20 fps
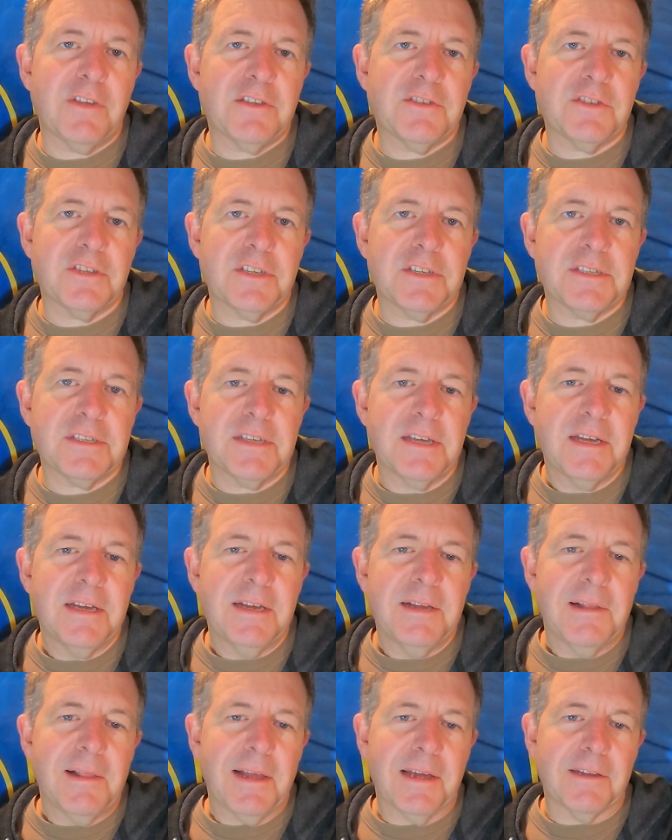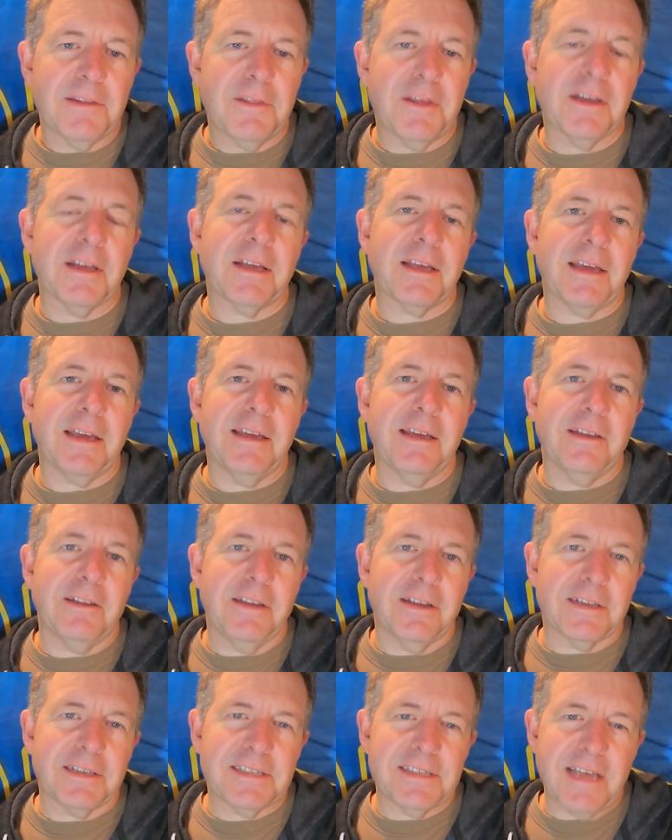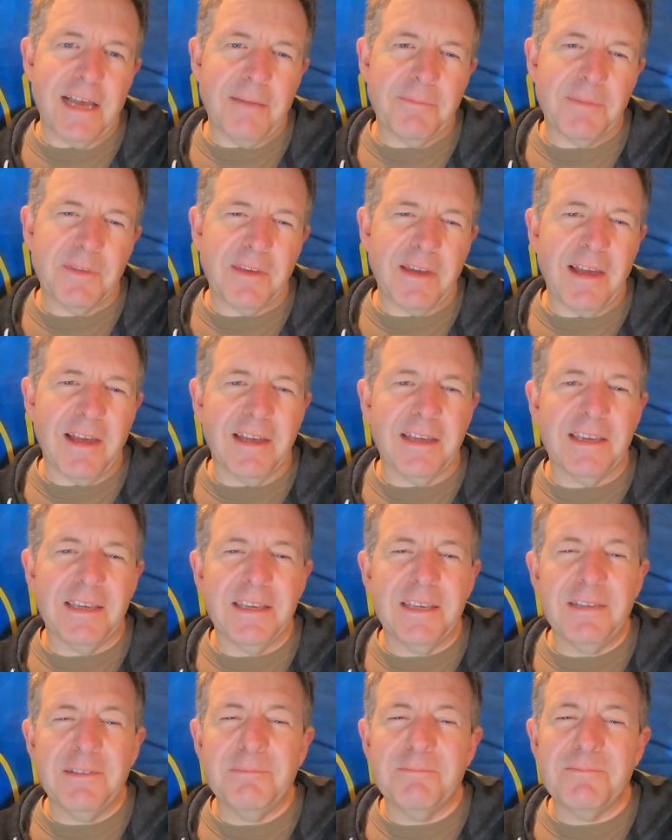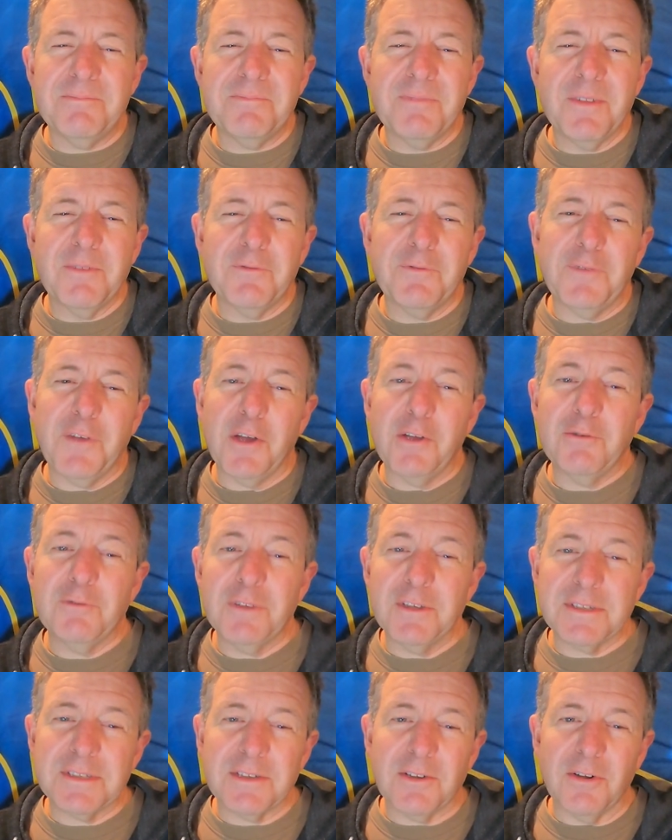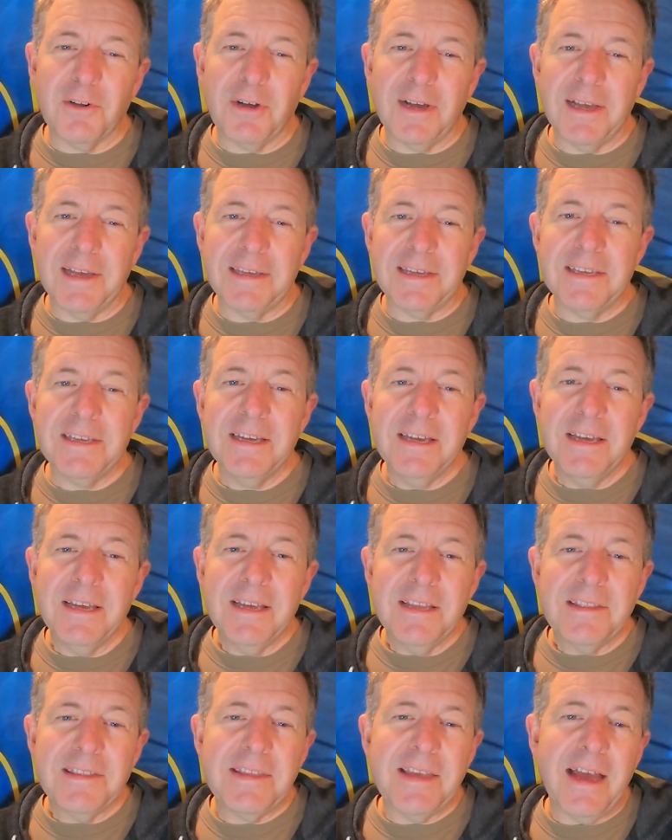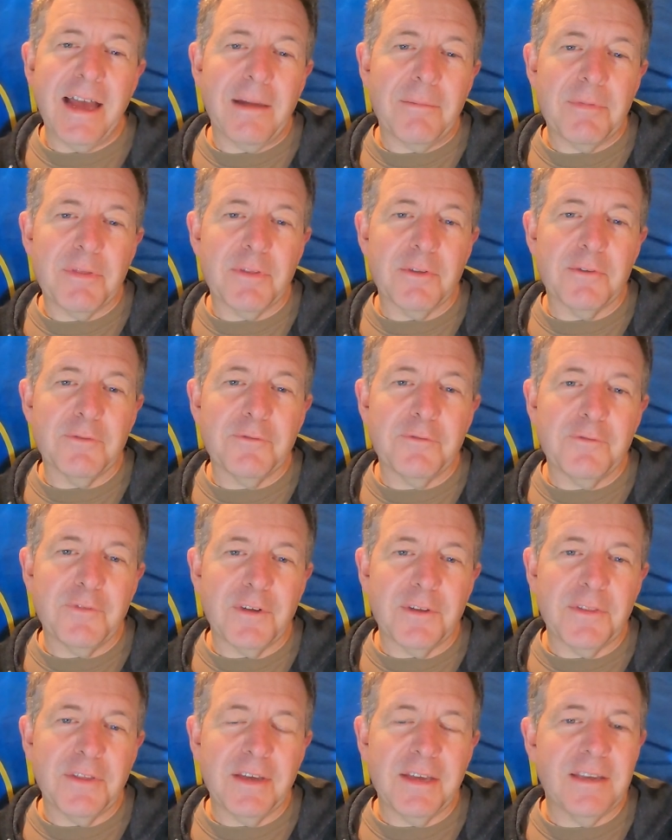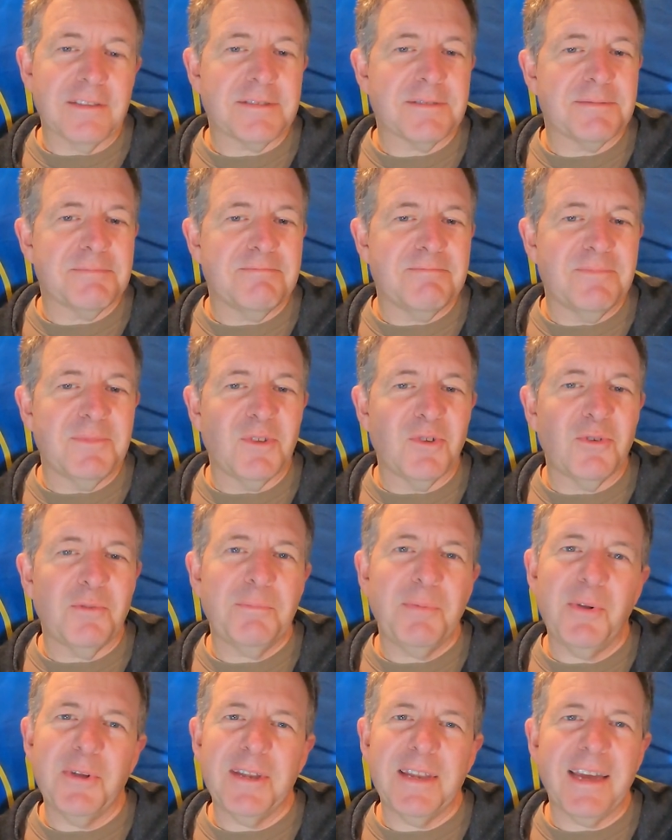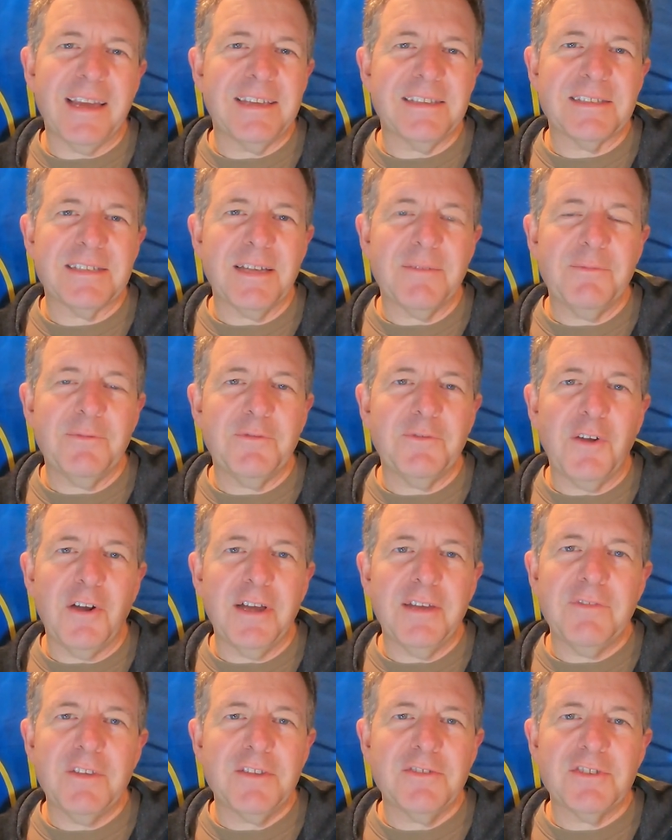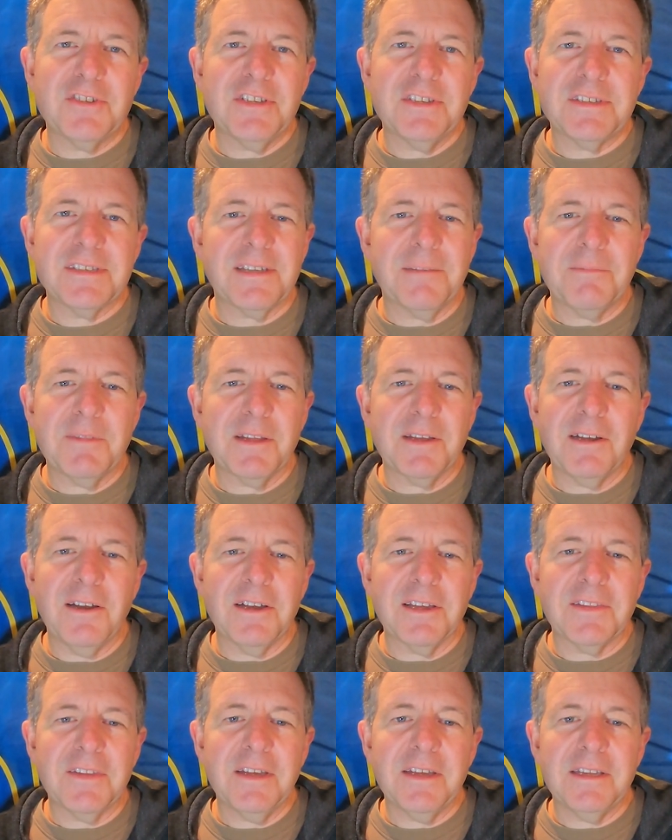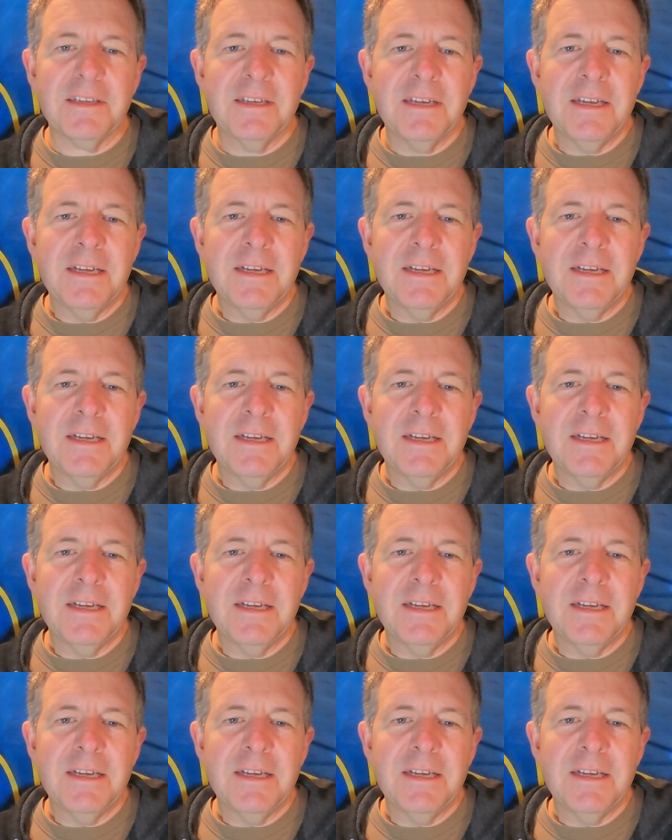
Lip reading: inches, and I think it'll accept a phone that's got a depth of, I think it's 0.875 inches, something like that.